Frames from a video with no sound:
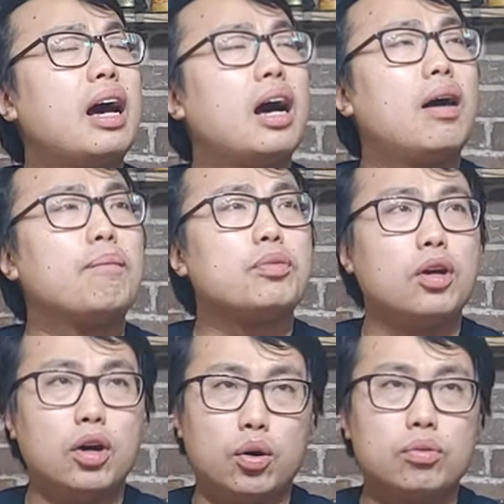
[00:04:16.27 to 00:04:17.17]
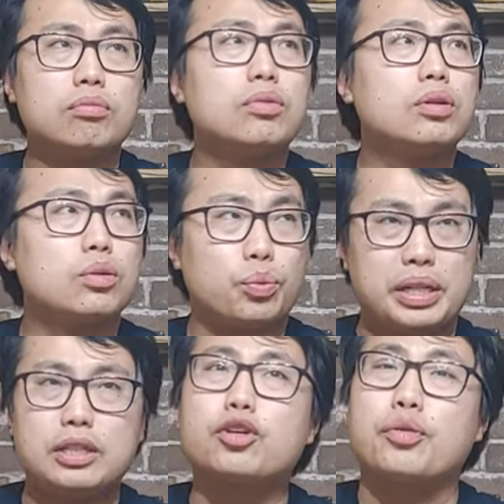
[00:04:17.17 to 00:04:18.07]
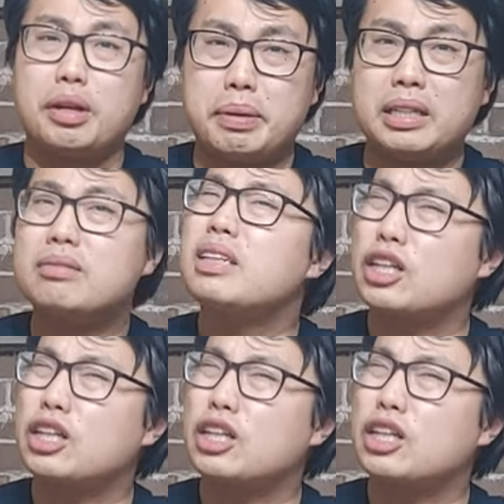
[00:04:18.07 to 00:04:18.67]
Um, oat wheat creamy.